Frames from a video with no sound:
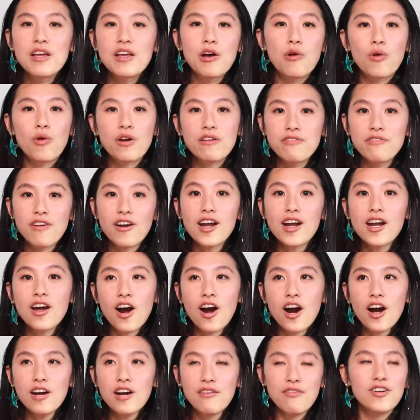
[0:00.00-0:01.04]
work very
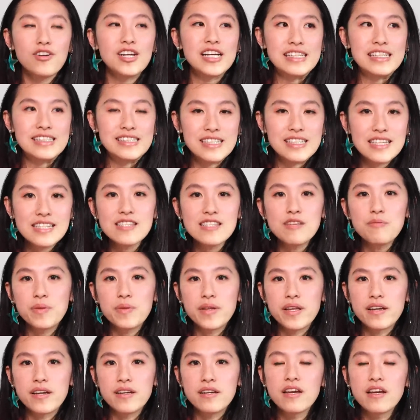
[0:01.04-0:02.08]
hard, very
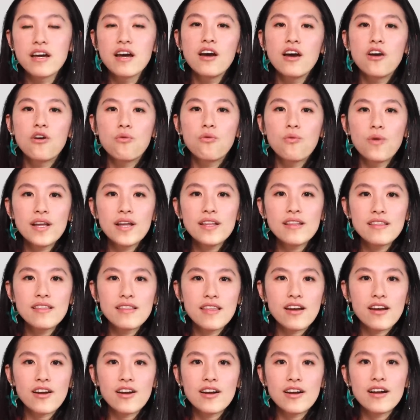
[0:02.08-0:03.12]
disciplined with
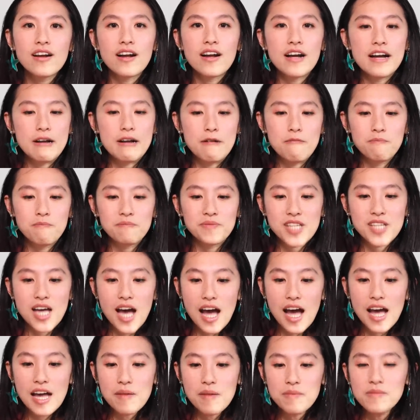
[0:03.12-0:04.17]
their um,
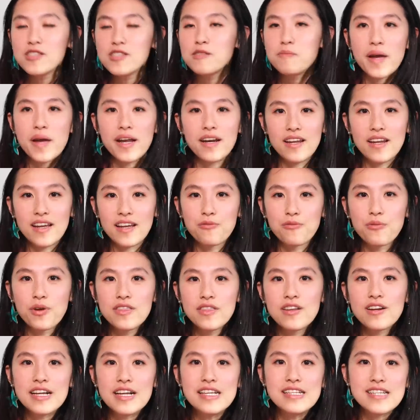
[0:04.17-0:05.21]
time spending, with
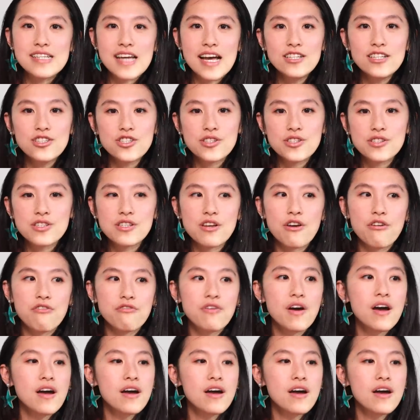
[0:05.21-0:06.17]
their intentions of